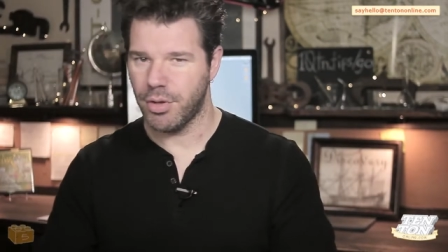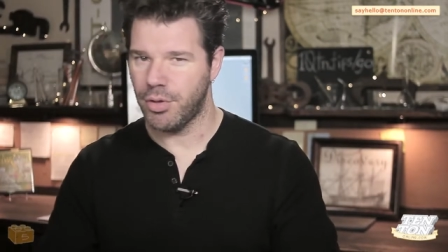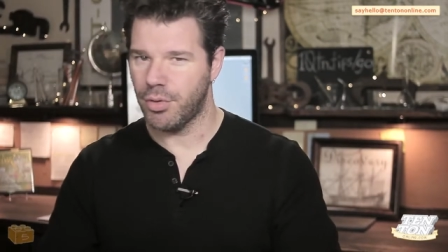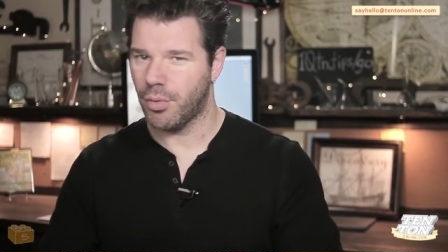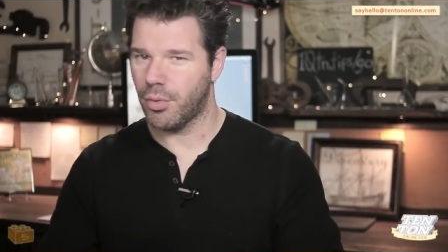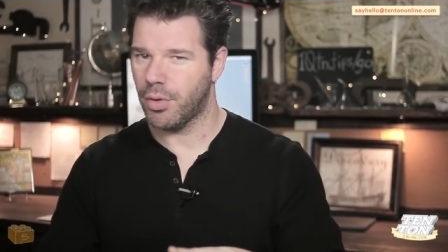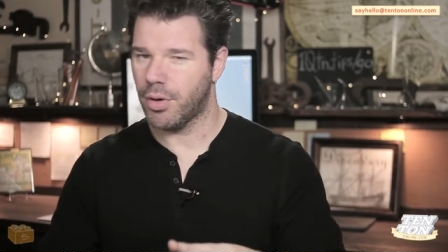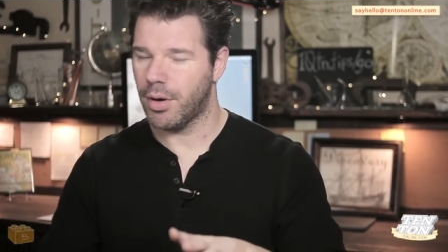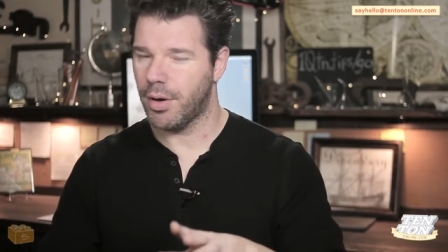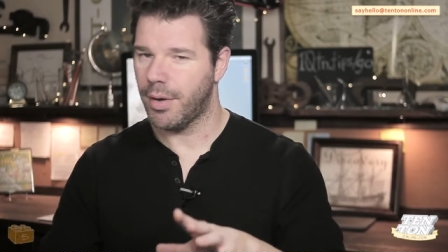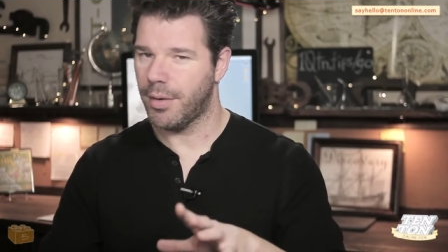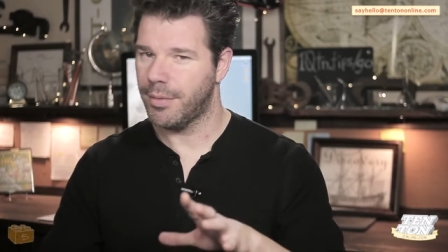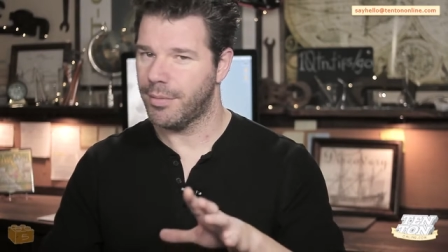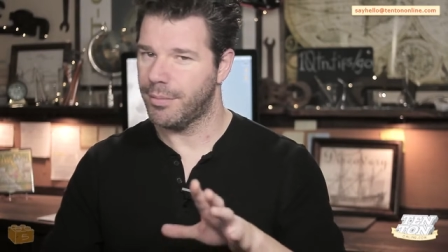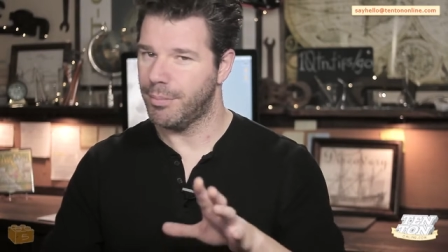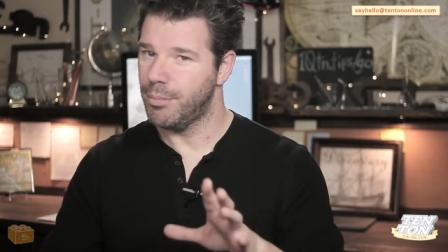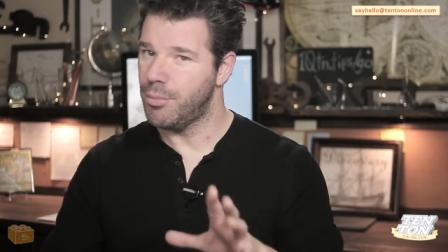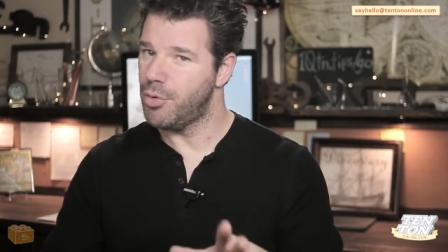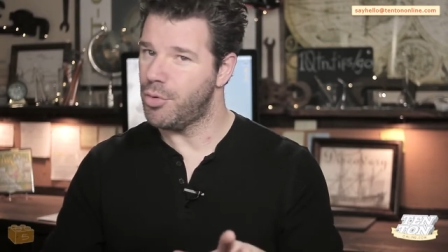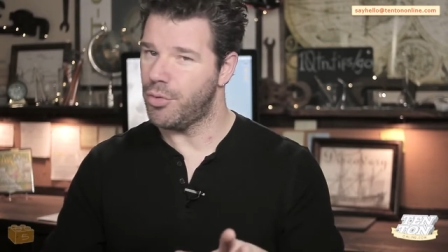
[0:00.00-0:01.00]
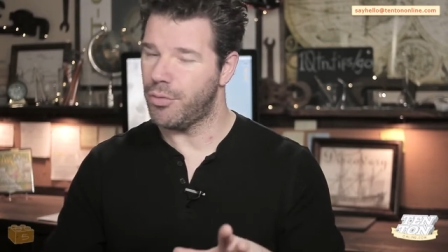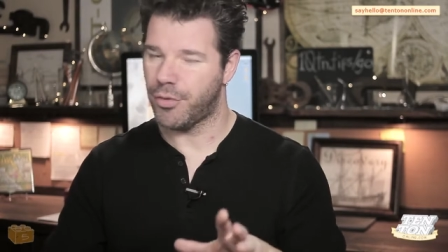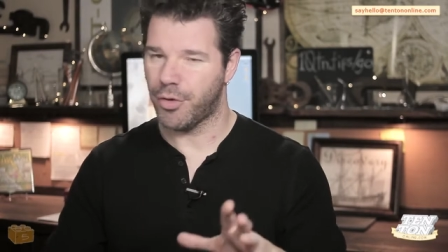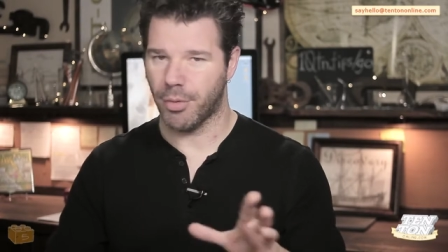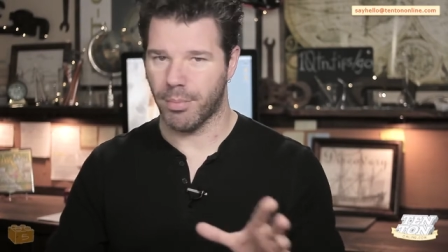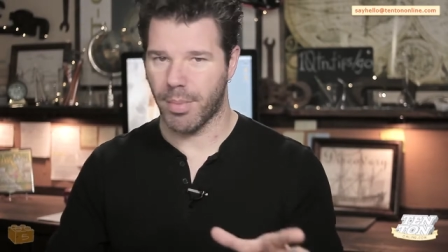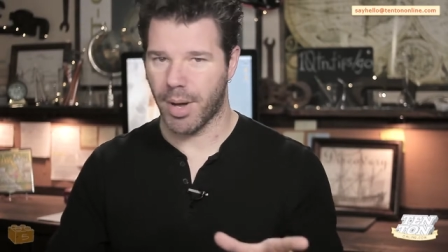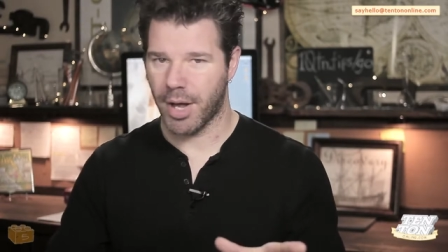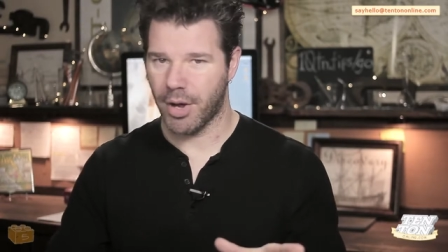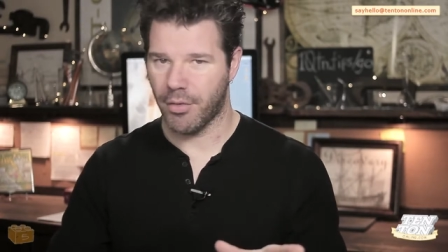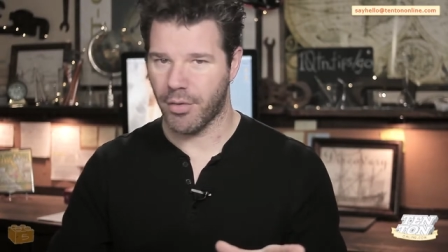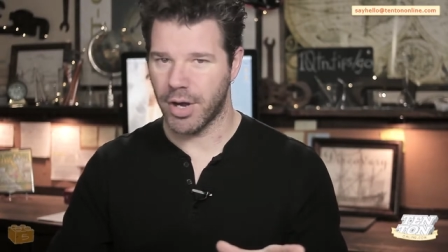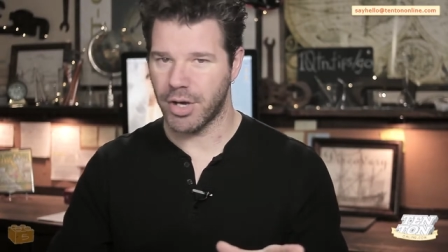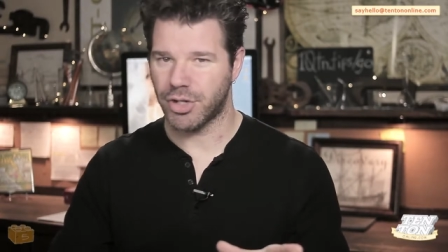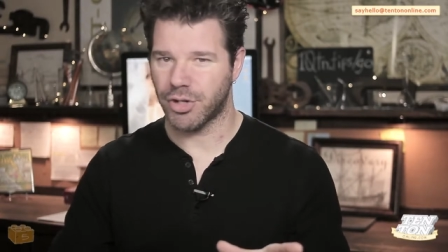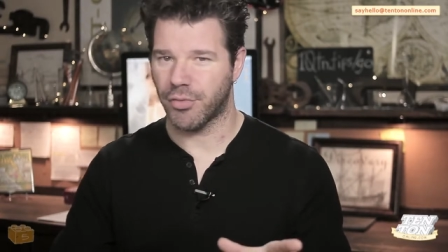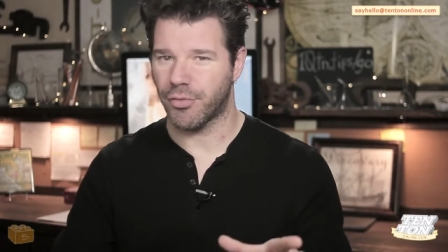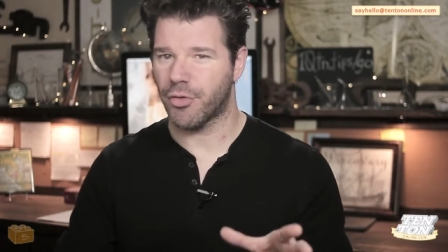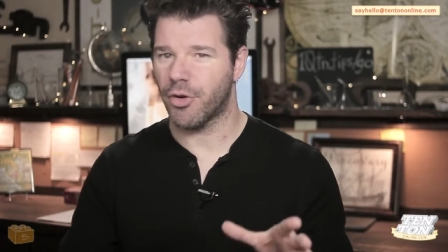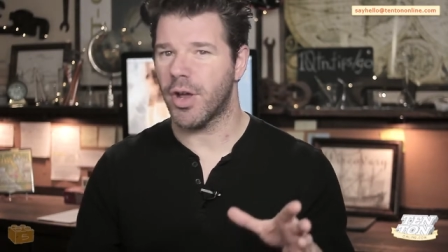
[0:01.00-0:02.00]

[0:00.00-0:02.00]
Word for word: your move, your migration.